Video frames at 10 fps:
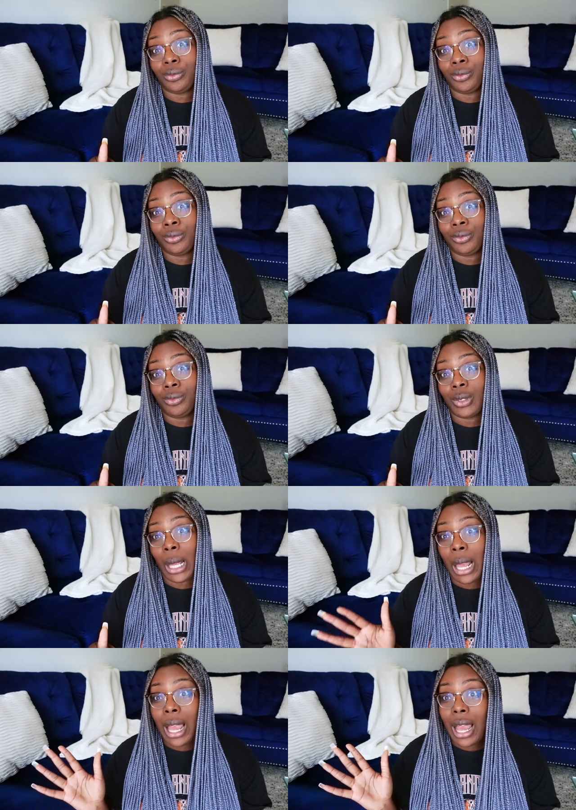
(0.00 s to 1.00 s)

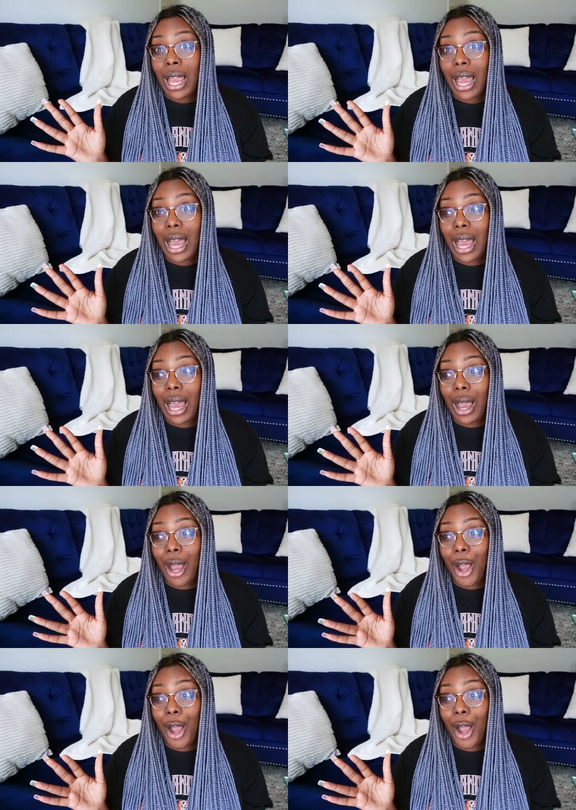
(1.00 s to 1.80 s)
Nothing is said.